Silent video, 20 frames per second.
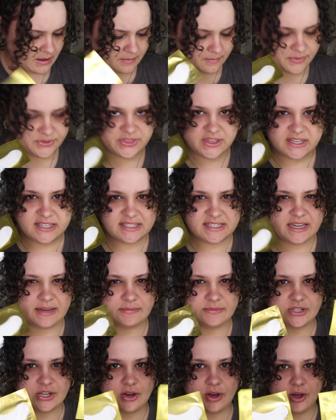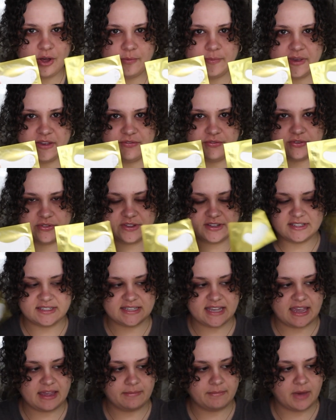But they seem to all be for the
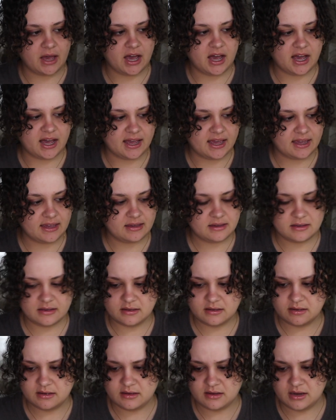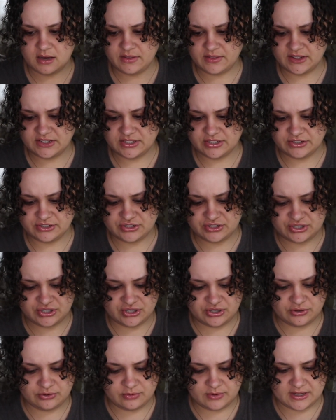same eye. Unless there's
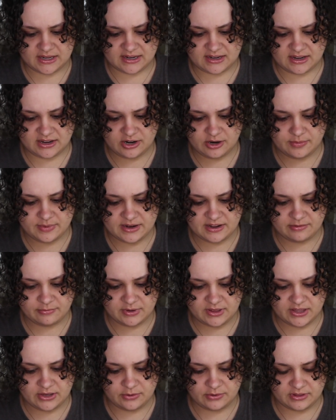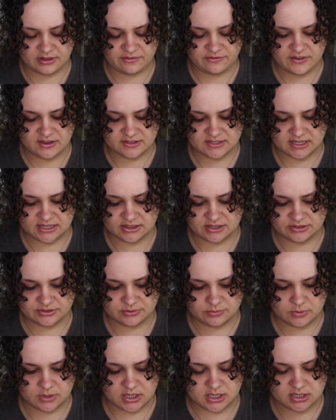two in here, but it really only feels like there's
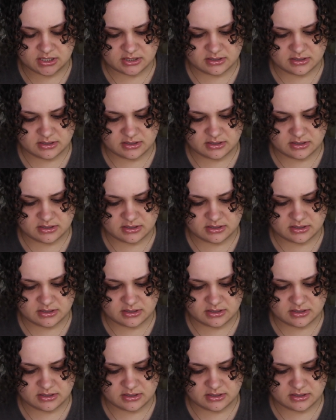one.